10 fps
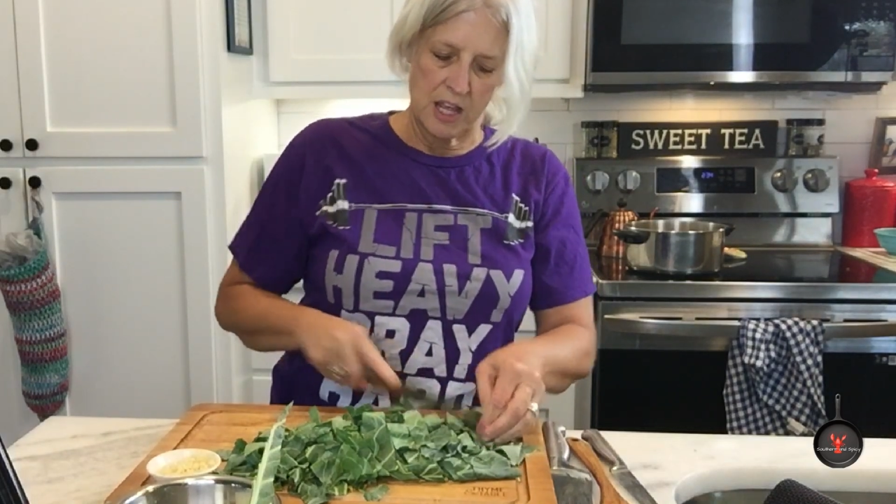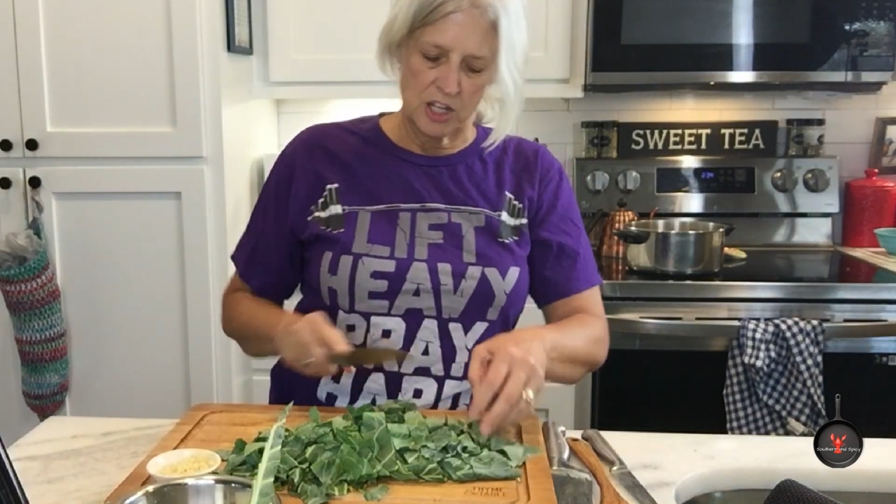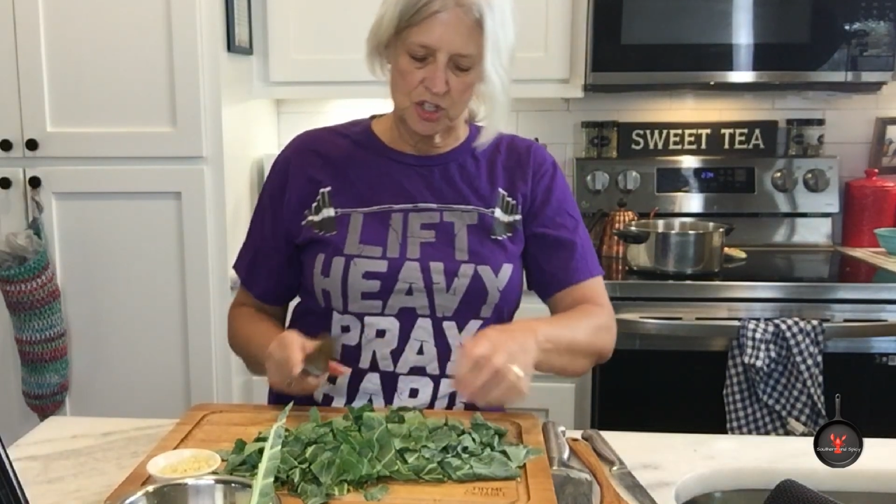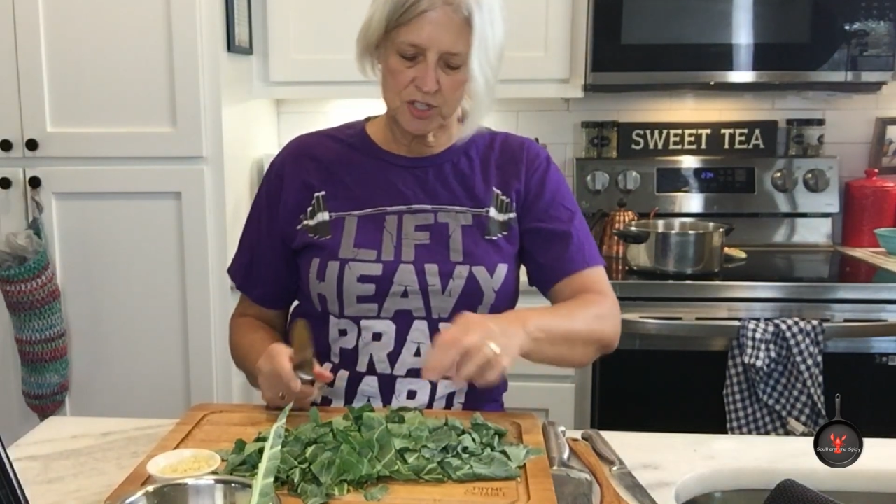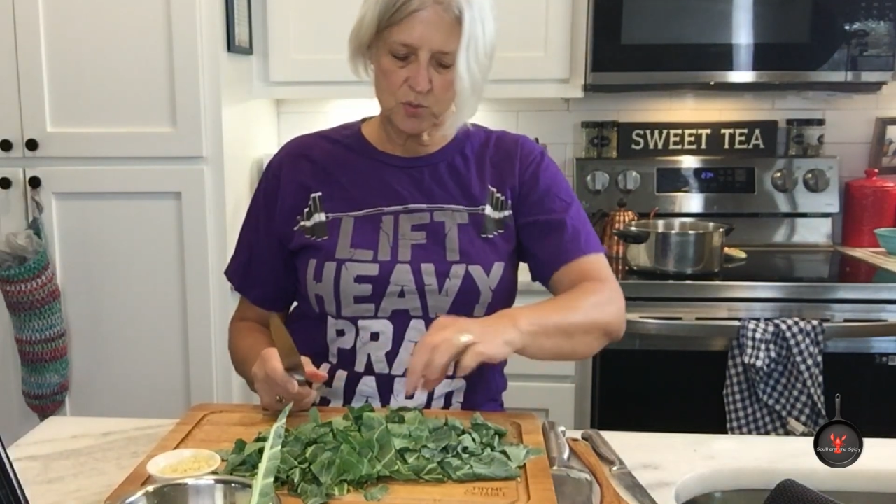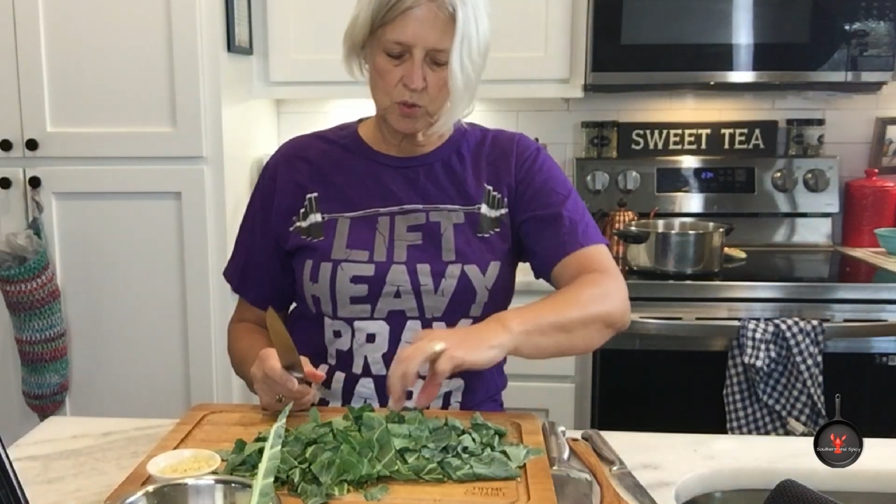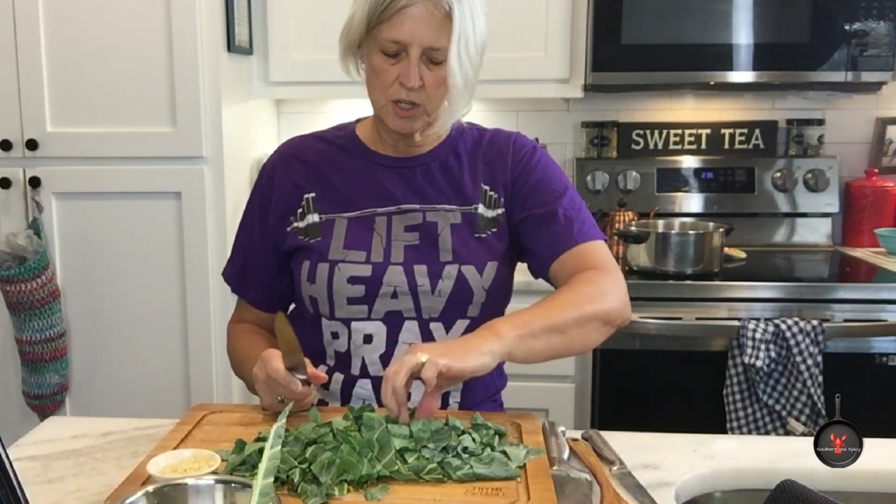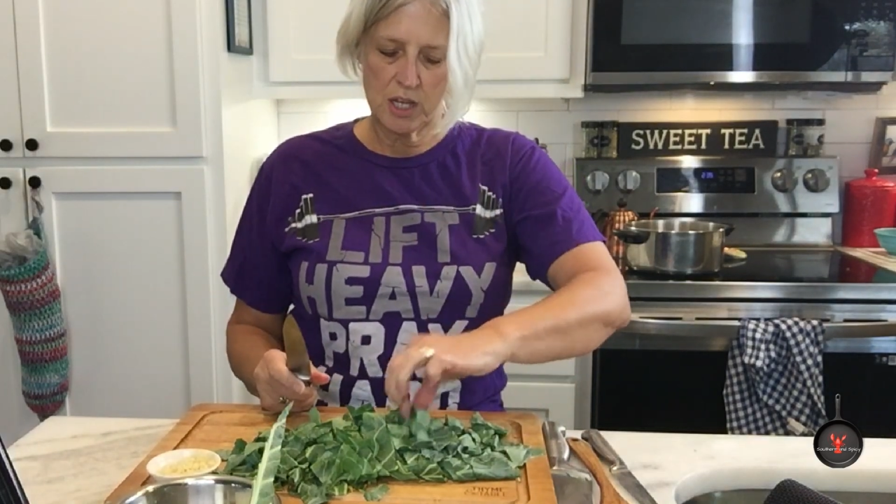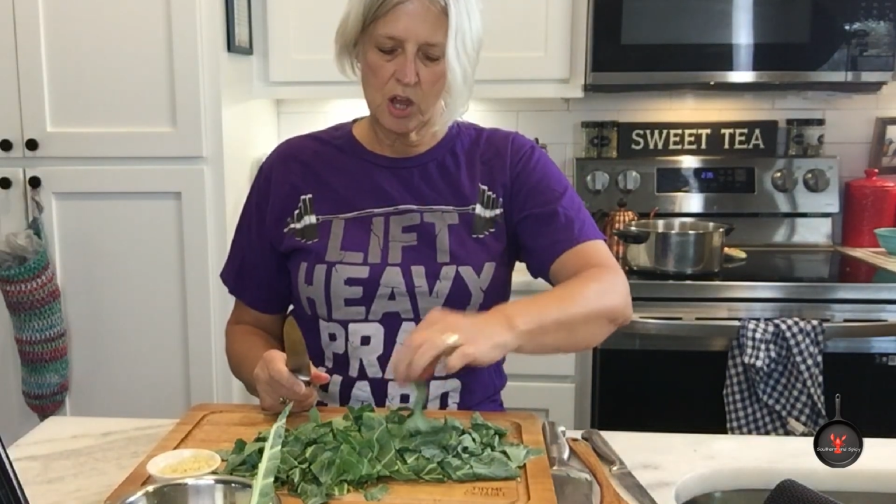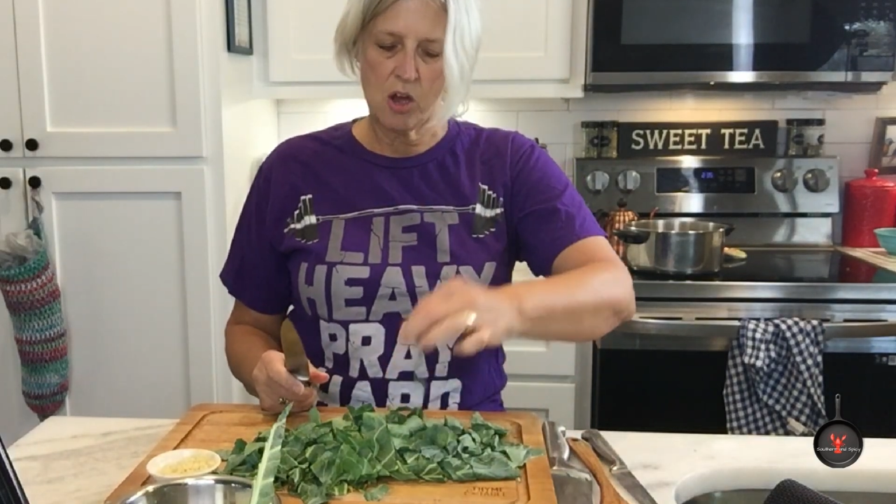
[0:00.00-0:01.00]
just
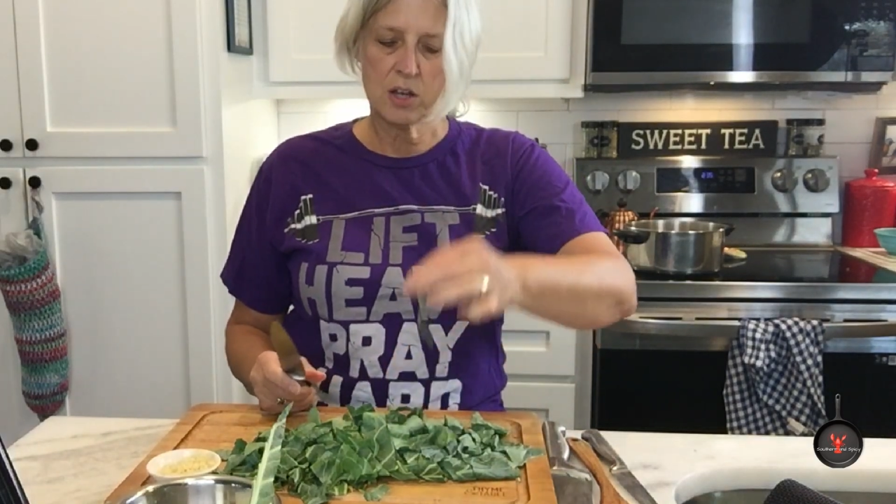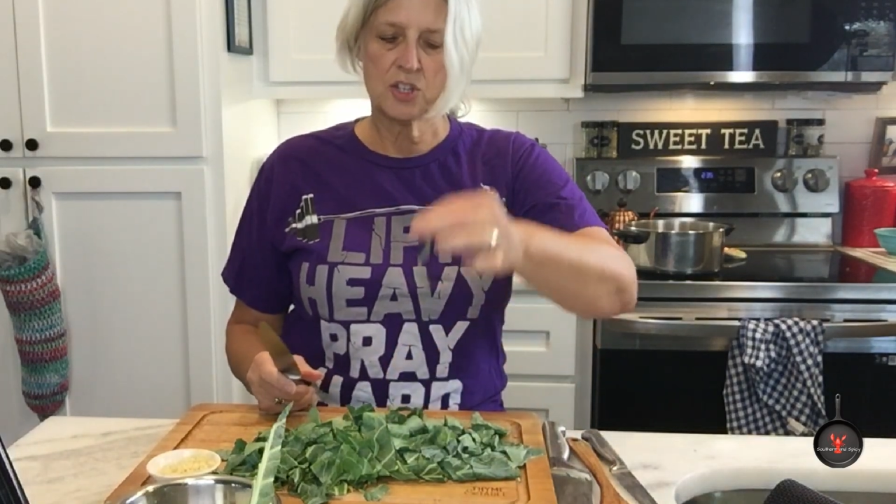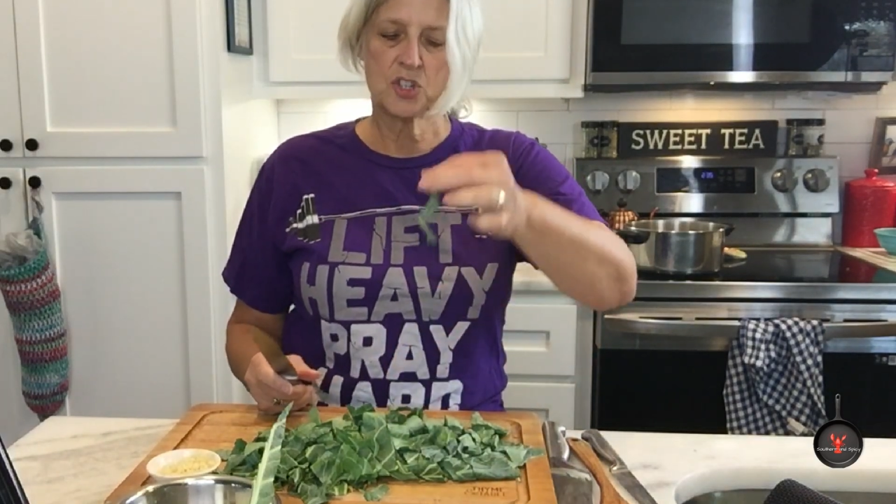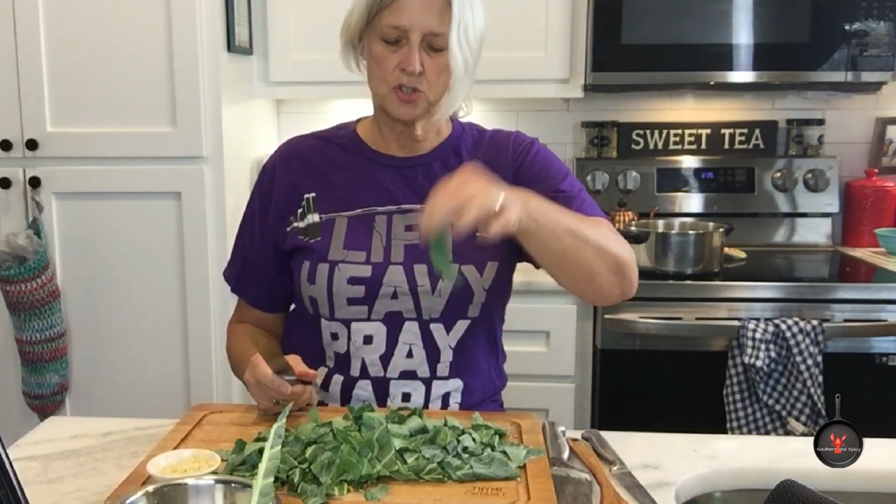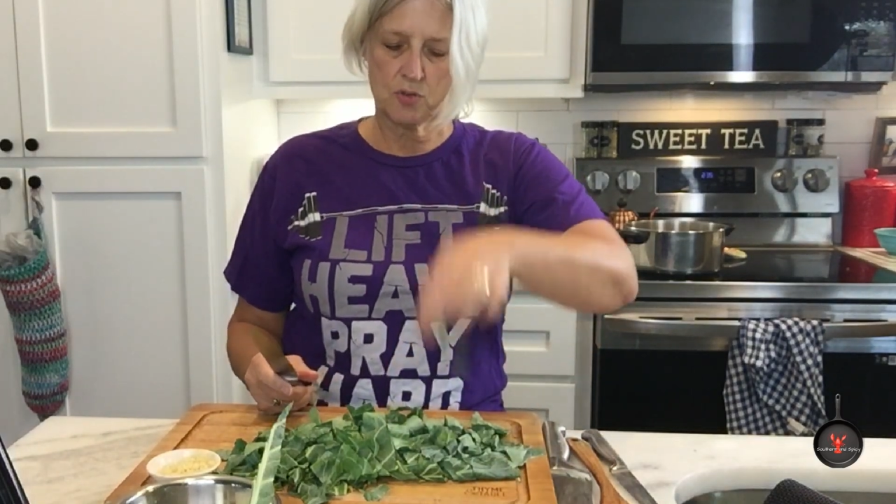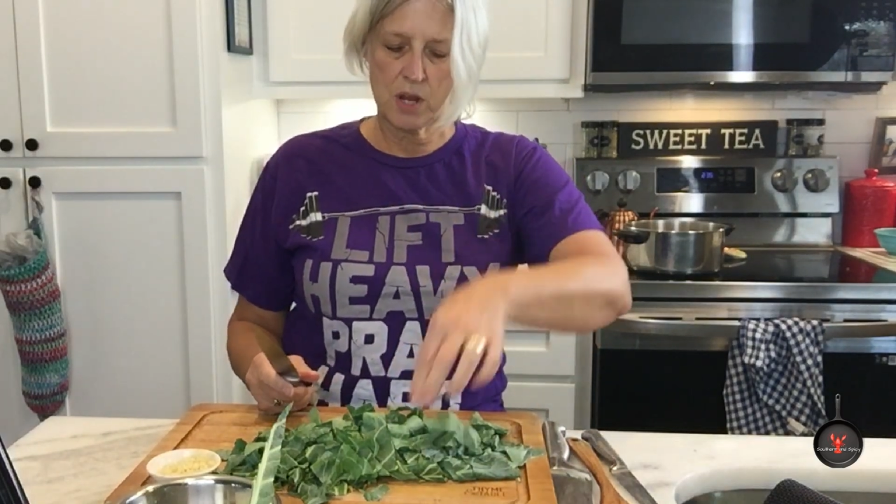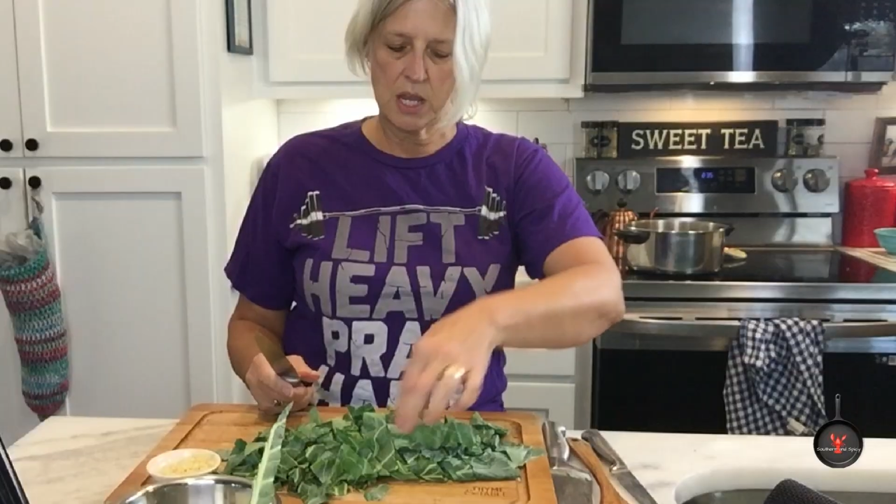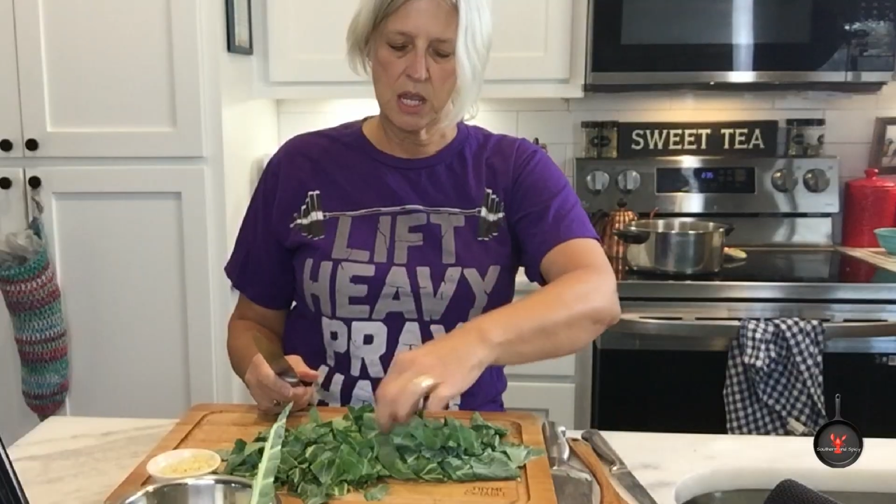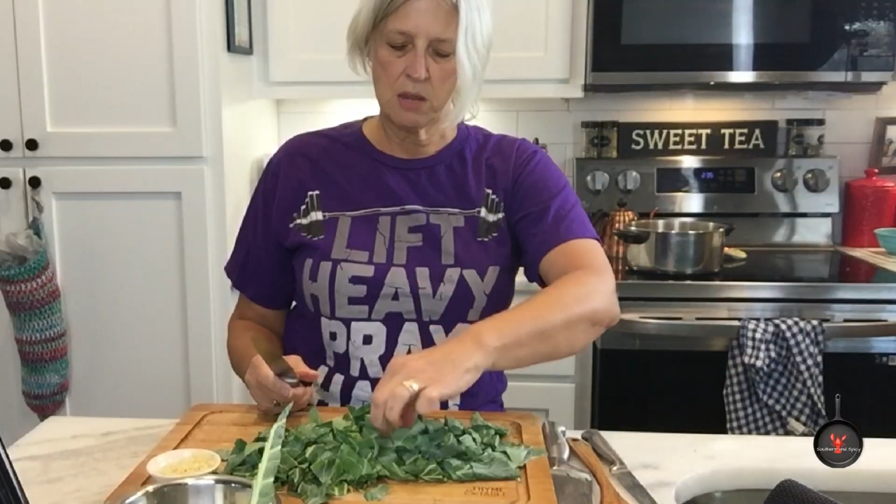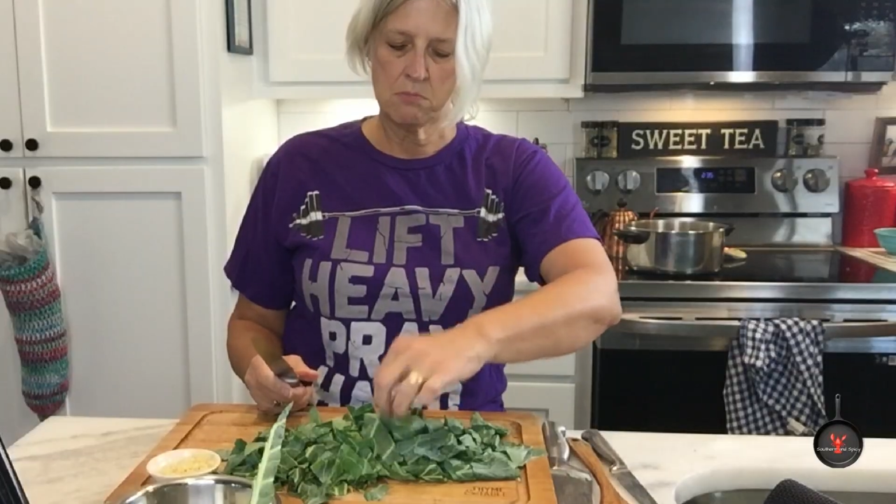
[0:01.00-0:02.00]
really long and
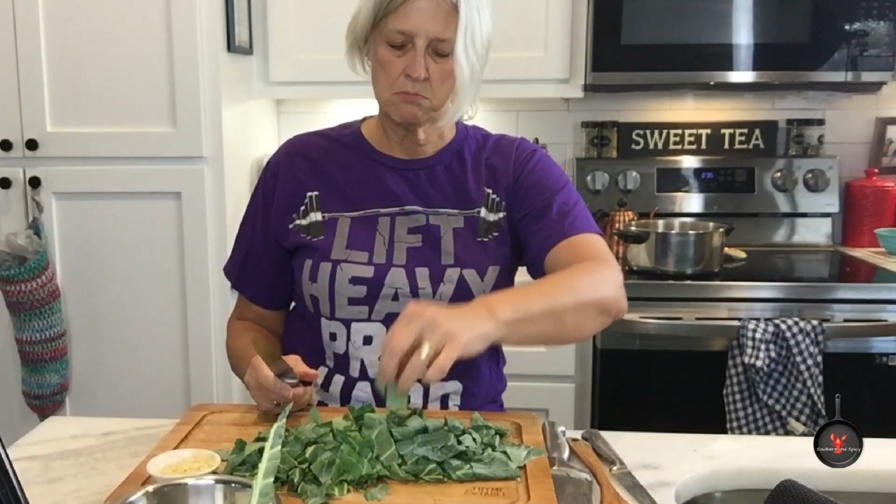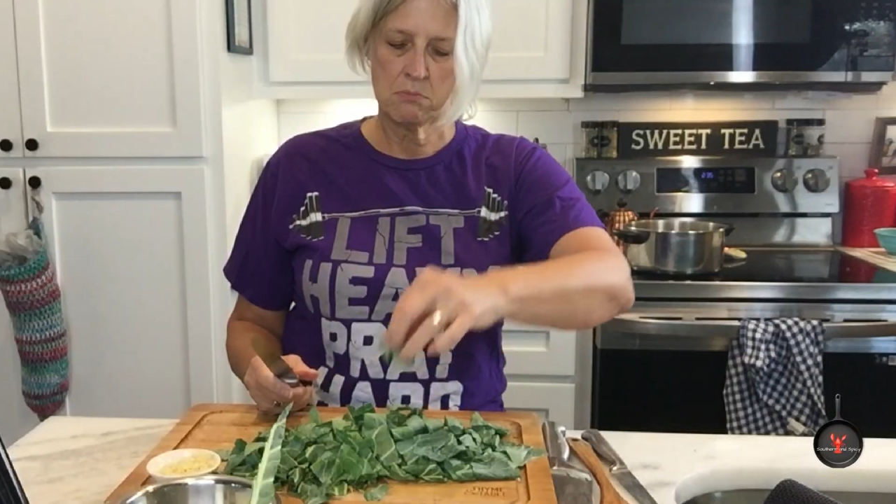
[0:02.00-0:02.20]
stringy,